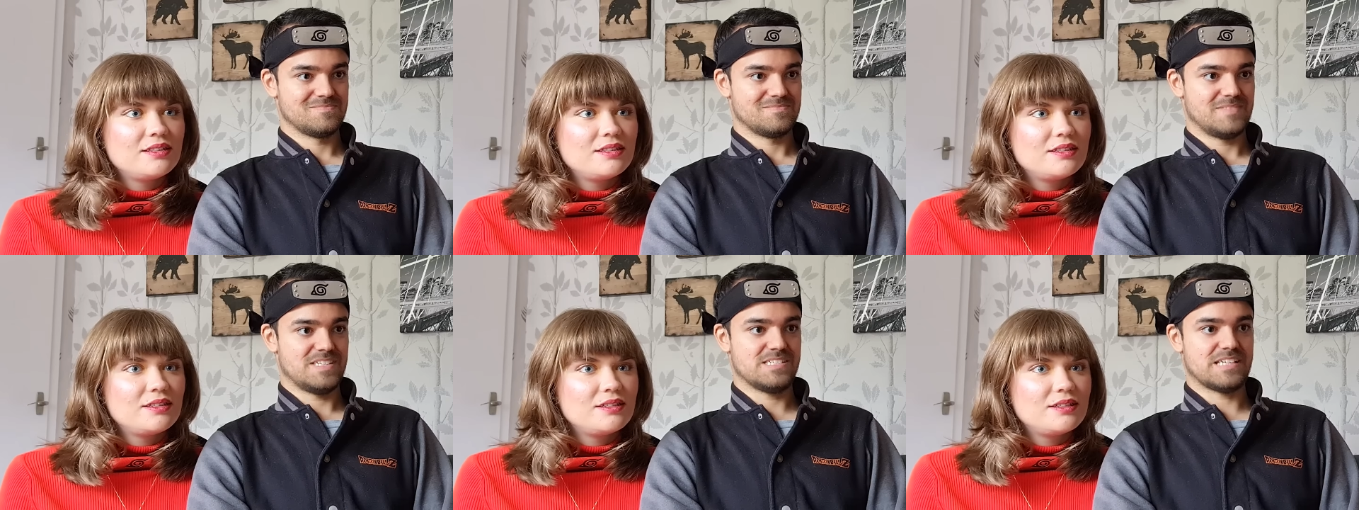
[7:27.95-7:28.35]

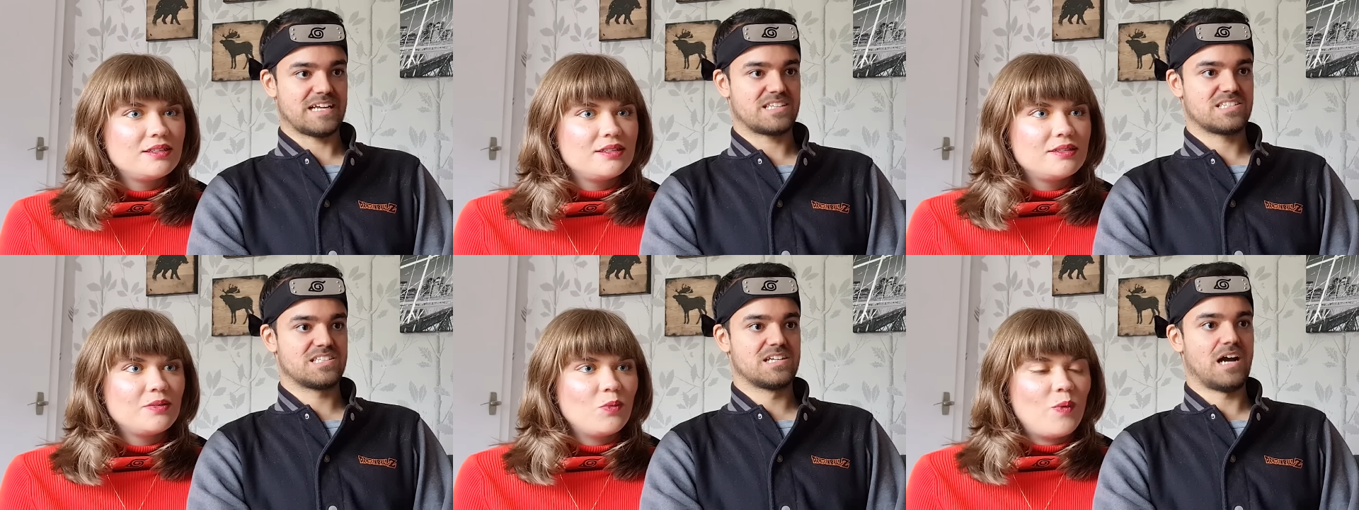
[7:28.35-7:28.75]
Speaker 1: This is like
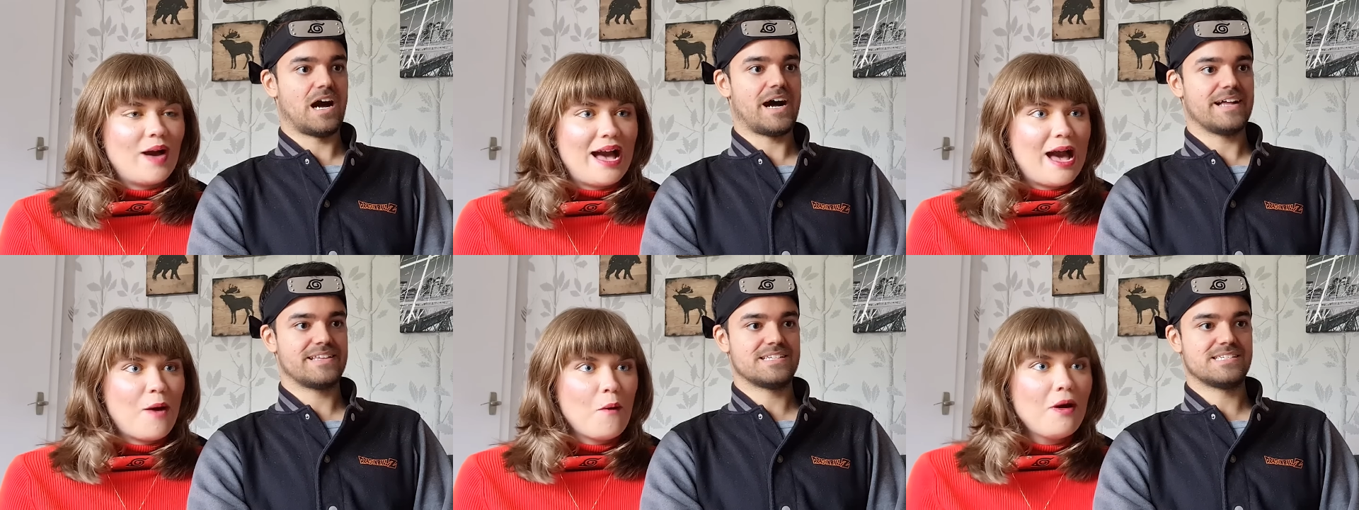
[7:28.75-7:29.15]

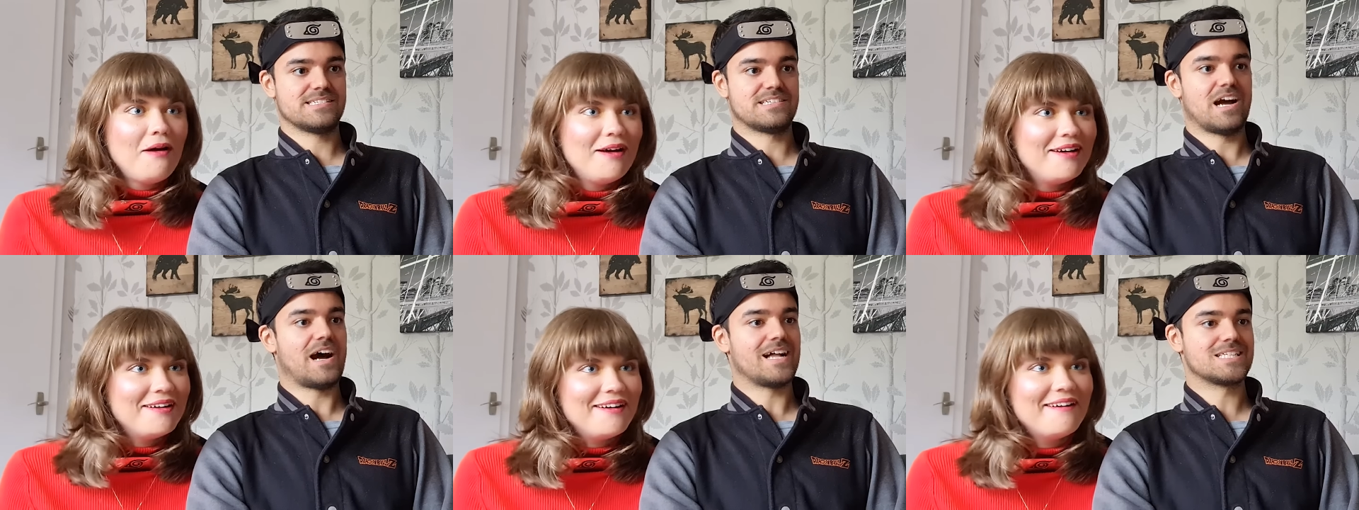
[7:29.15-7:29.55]
God. Wow. This is
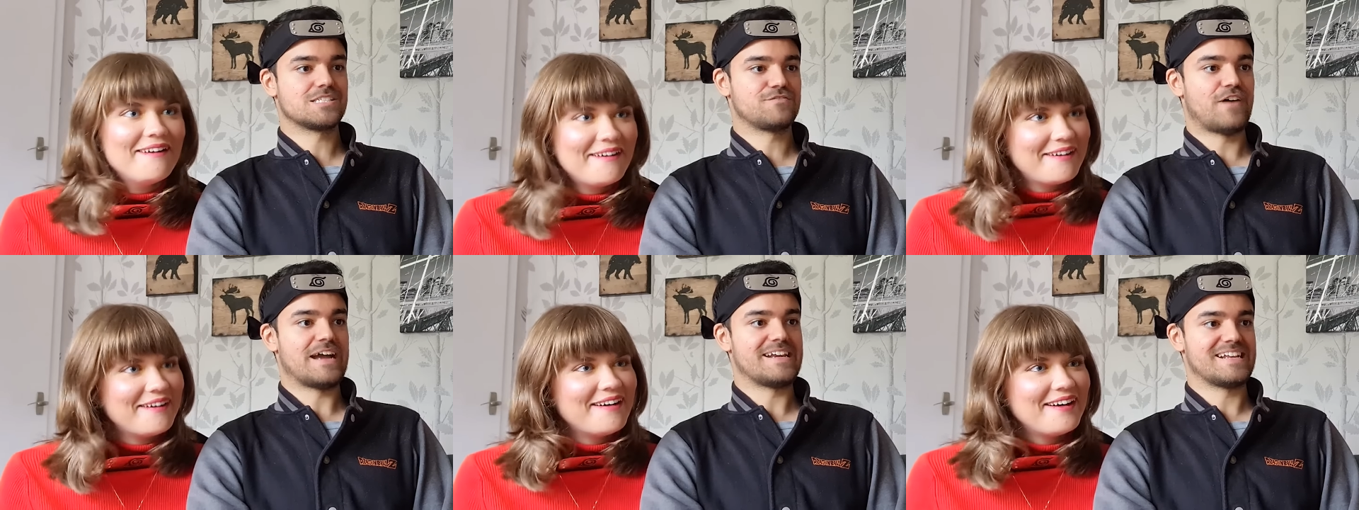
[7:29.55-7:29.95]
God's
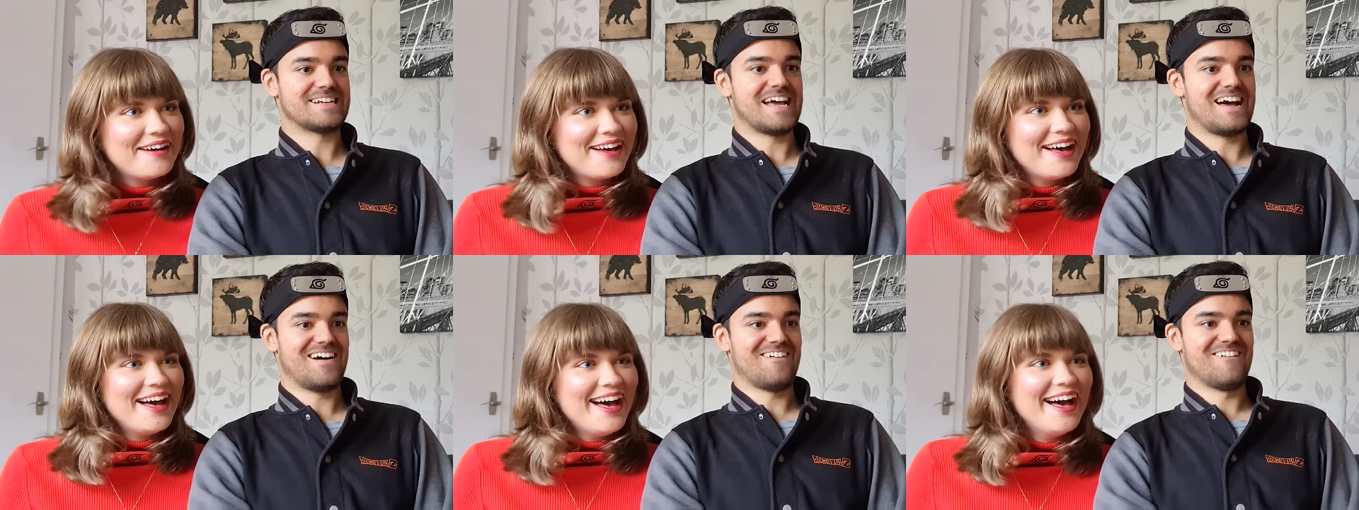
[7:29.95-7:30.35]
fighting
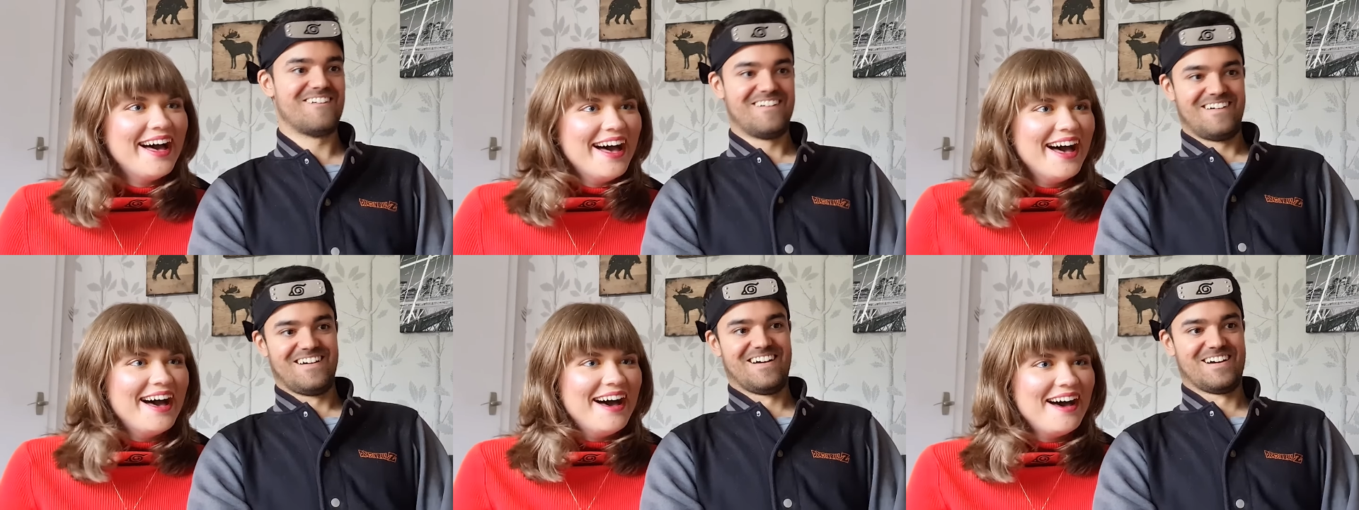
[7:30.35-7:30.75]
now.
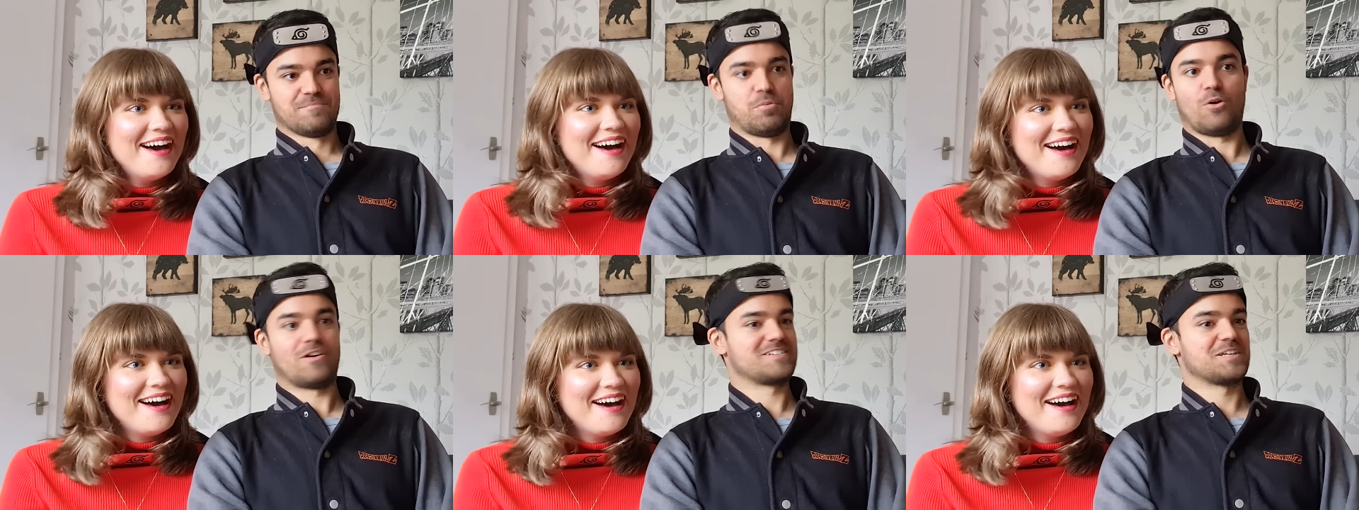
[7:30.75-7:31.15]

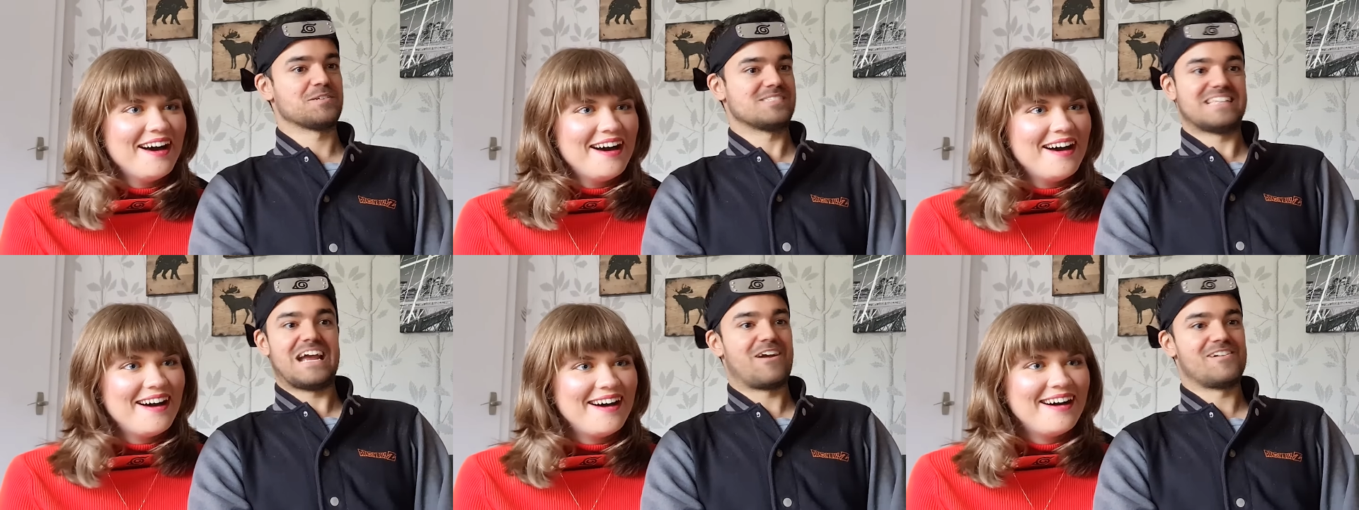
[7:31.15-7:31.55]
Boruto's
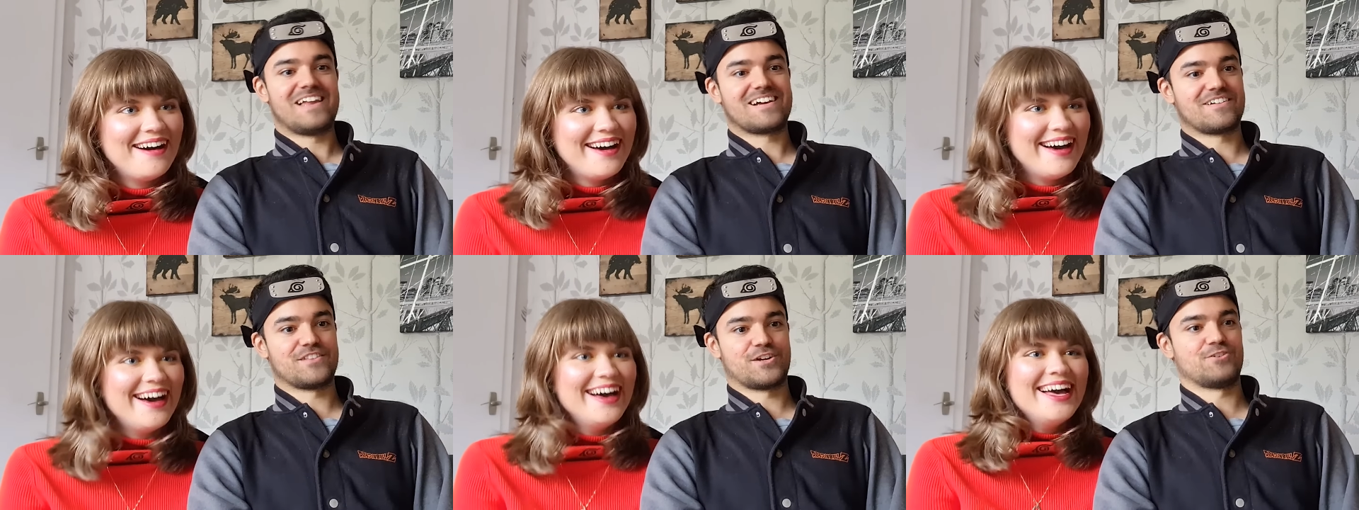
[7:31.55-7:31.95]
there, like on the